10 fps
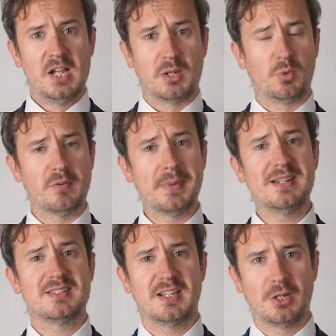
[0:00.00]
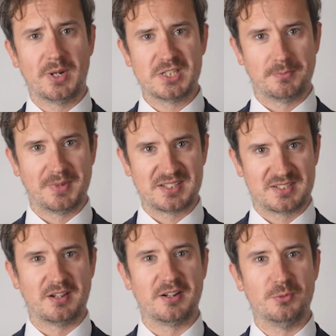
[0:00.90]
Now, one of the main takeaways from
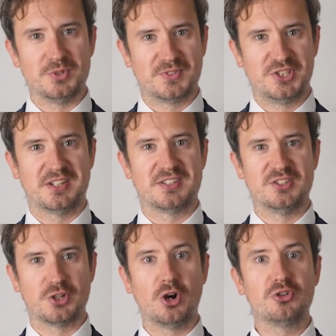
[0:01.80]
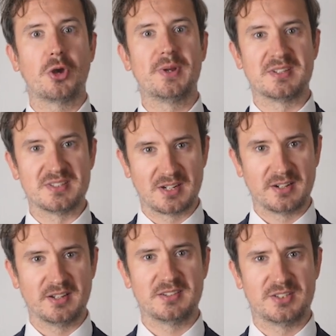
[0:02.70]
last night was the Chancellor's ongoing
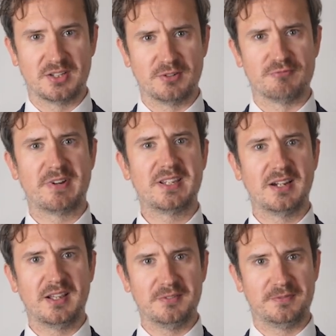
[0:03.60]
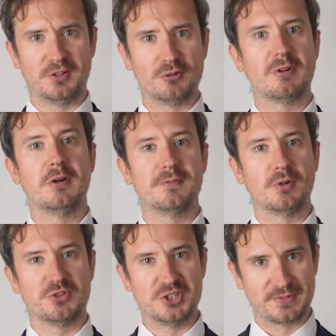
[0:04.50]
desire to regulate for growth,
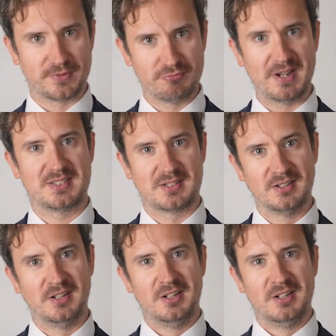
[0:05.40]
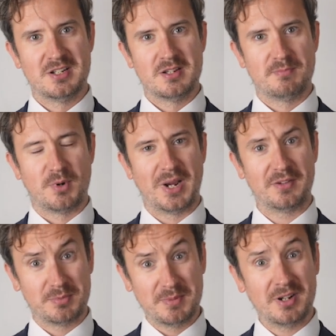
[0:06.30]
not just for risk. But we
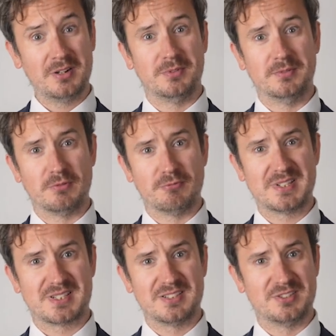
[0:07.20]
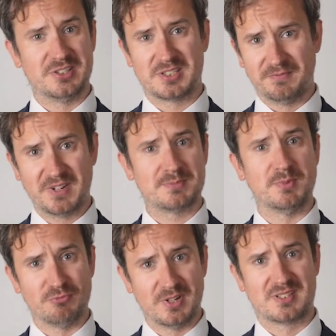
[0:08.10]
have to be mindful that risk isn't just
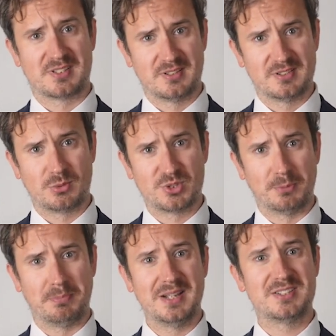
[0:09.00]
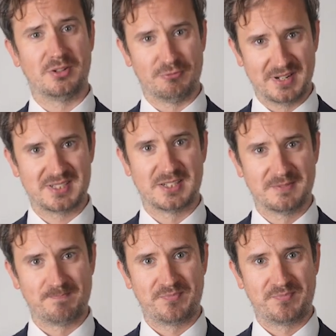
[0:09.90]
investment risk, it's also political risk.